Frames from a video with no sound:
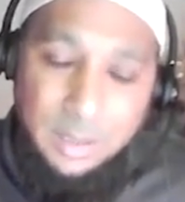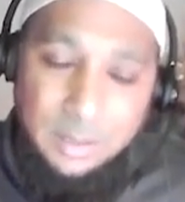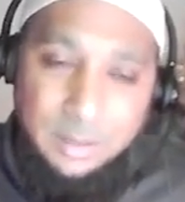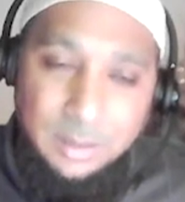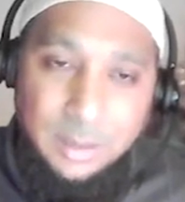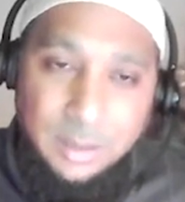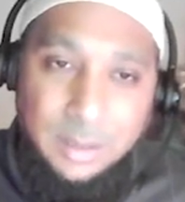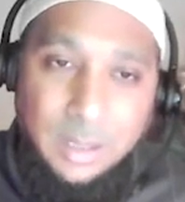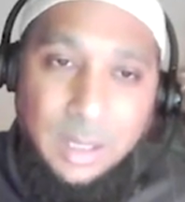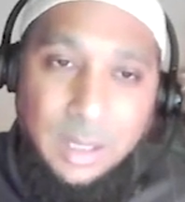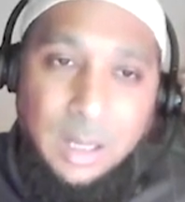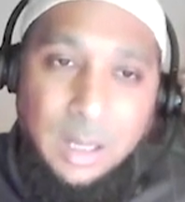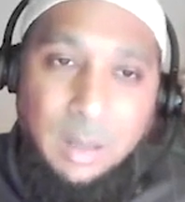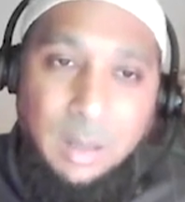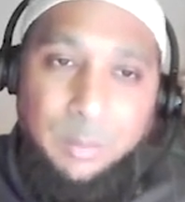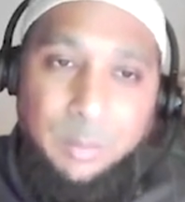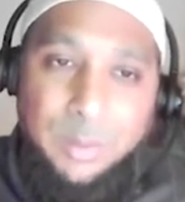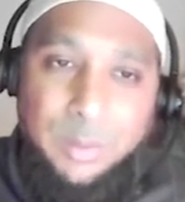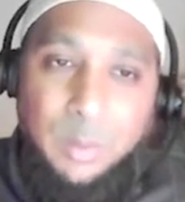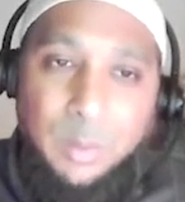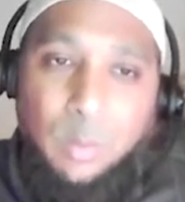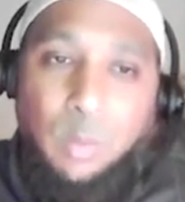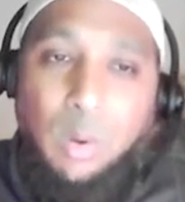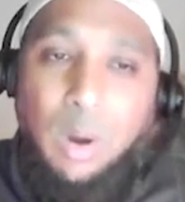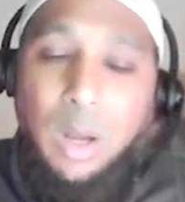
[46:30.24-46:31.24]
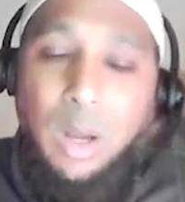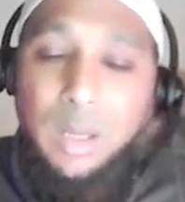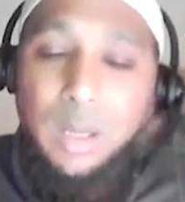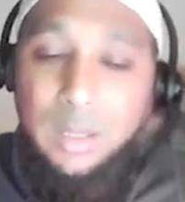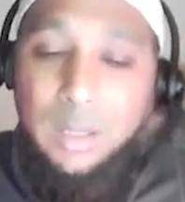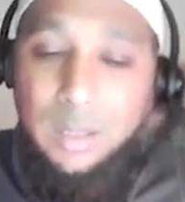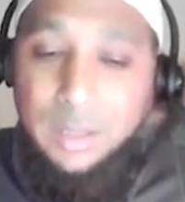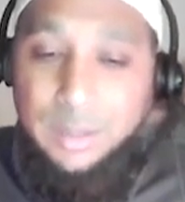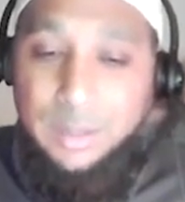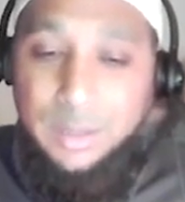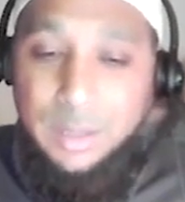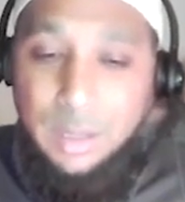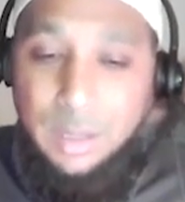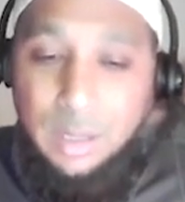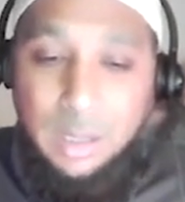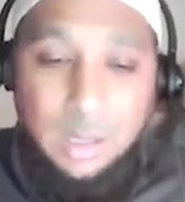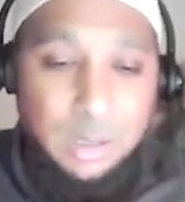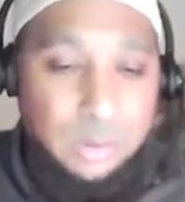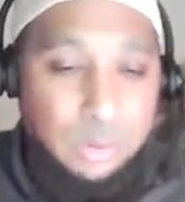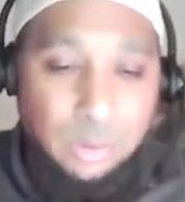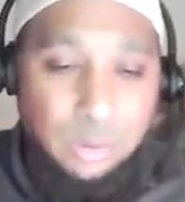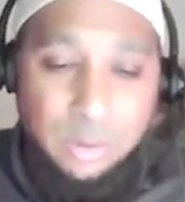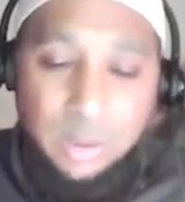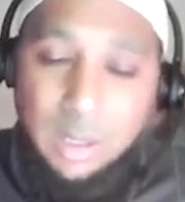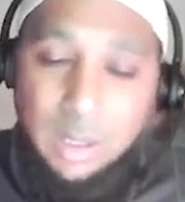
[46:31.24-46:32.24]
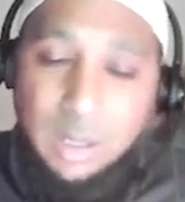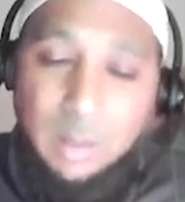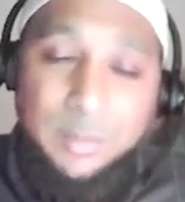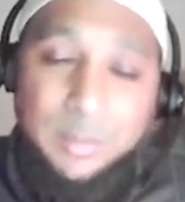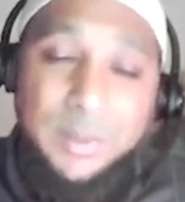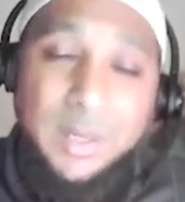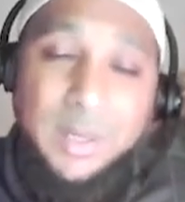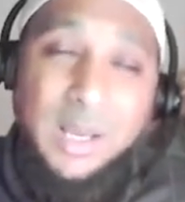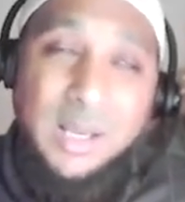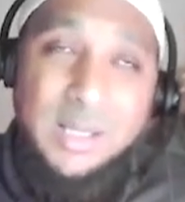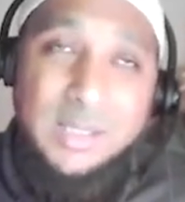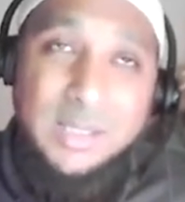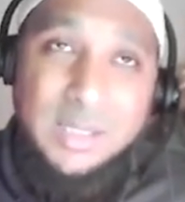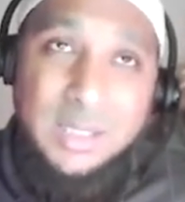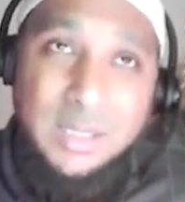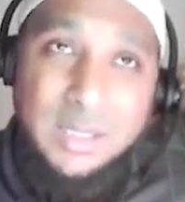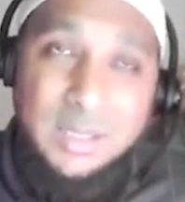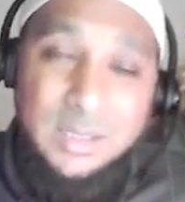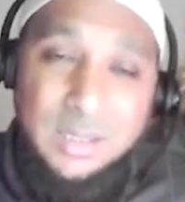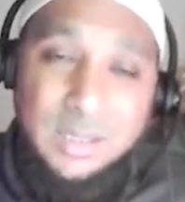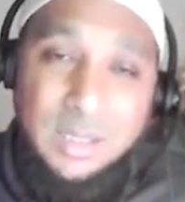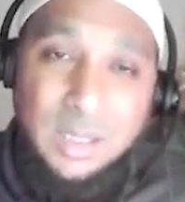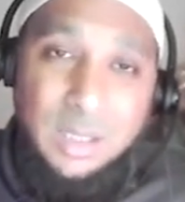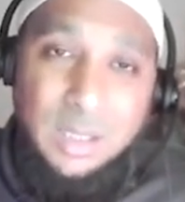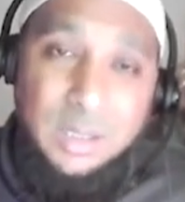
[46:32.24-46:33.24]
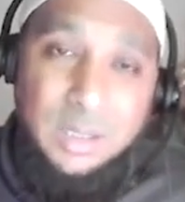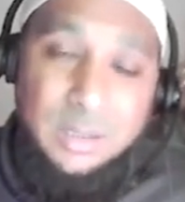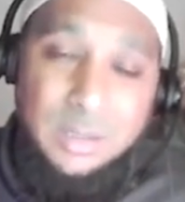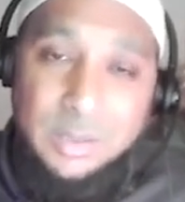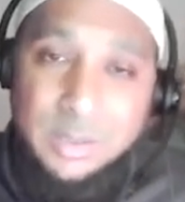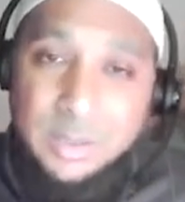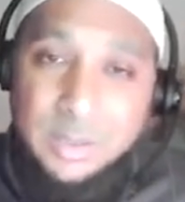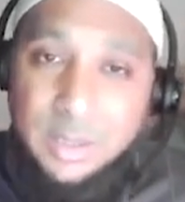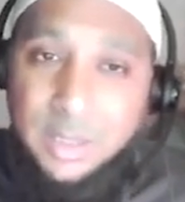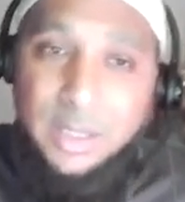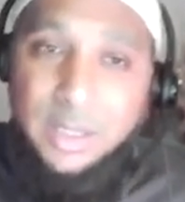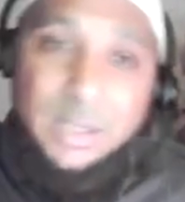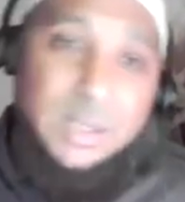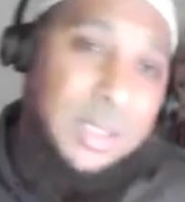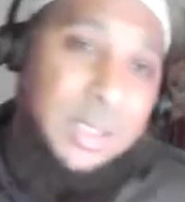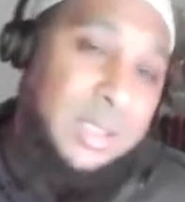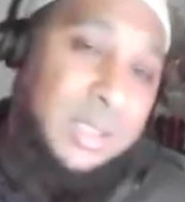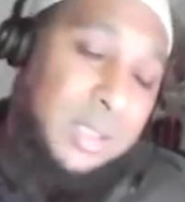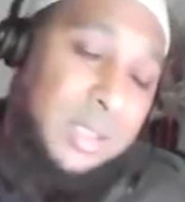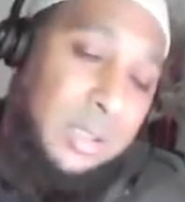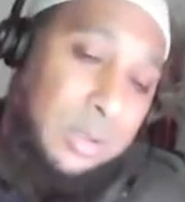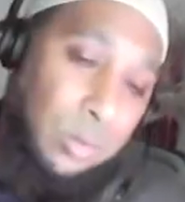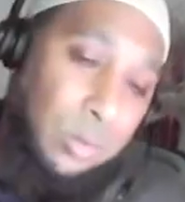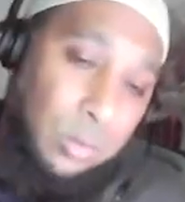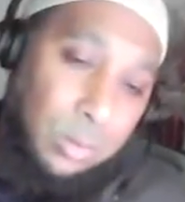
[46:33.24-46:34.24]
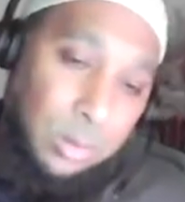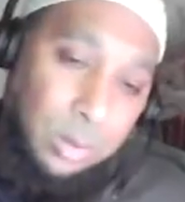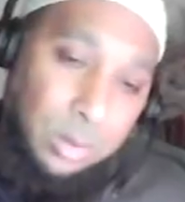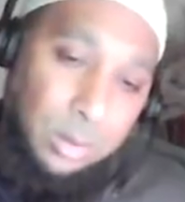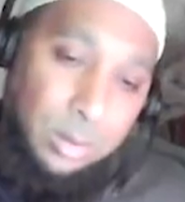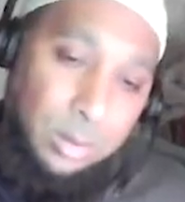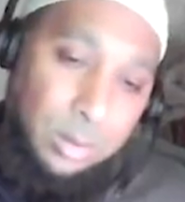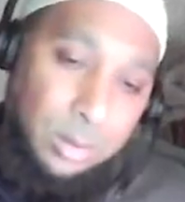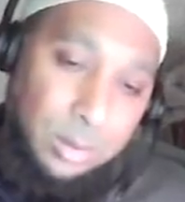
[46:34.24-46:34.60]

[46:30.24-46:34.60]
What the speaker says: That a khabr wahid, khabr aziz does not exist at all.